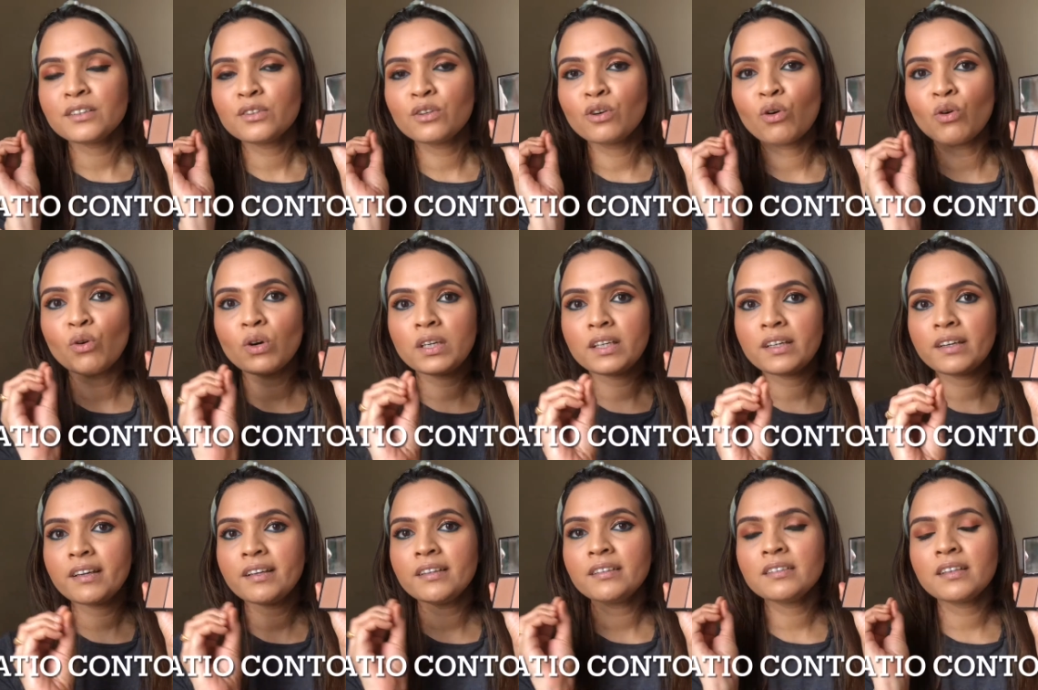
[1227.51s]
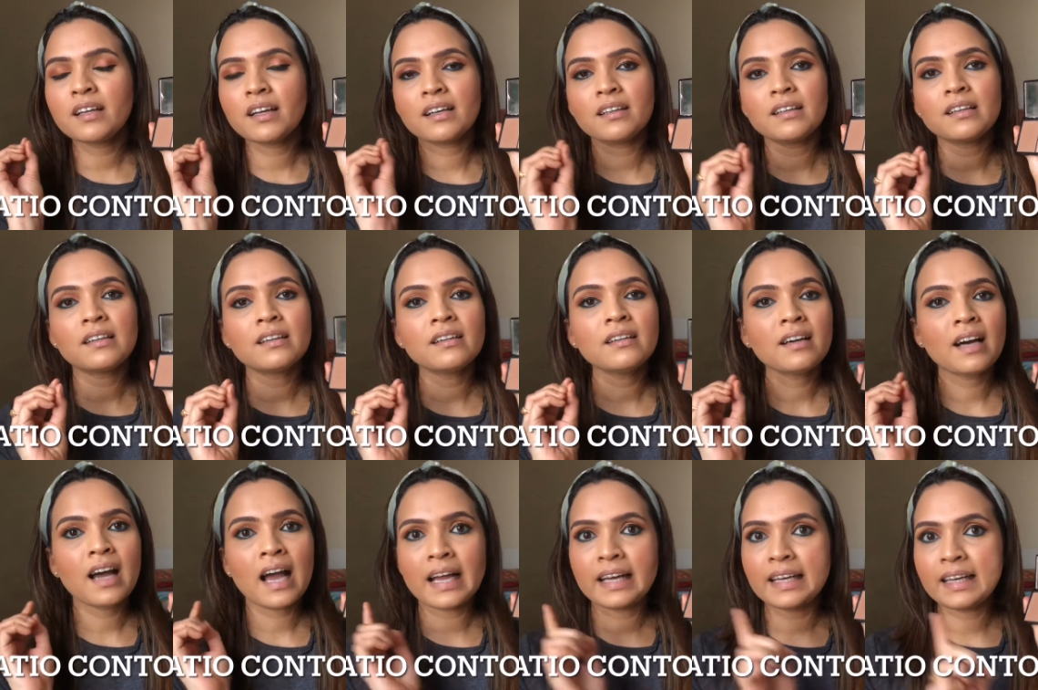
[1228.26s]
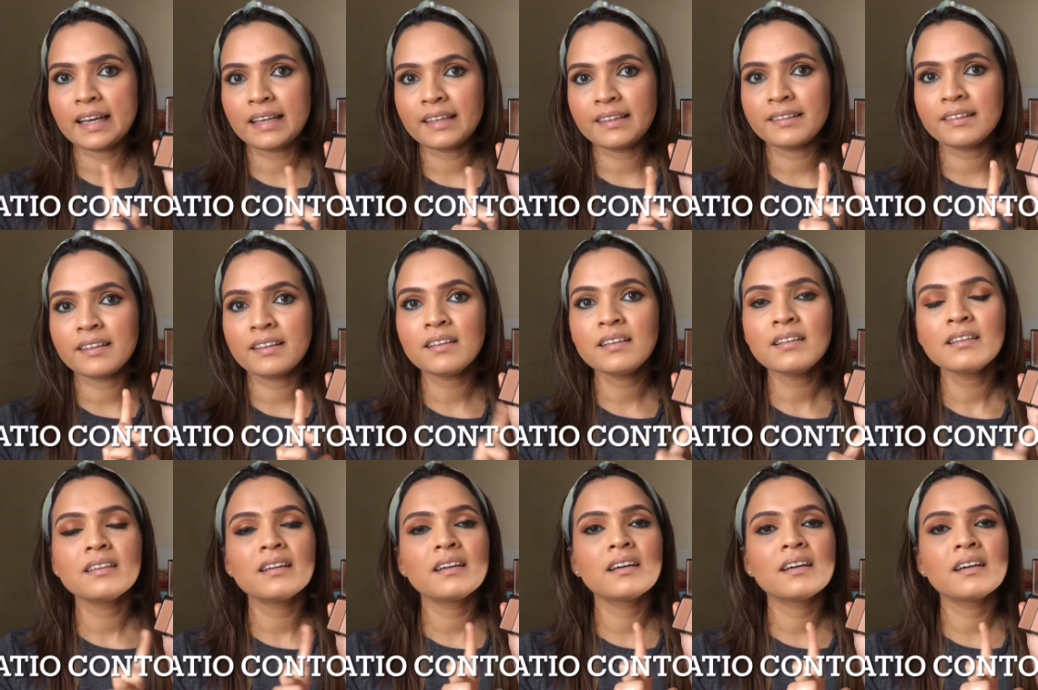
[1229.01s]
golden color highlighter.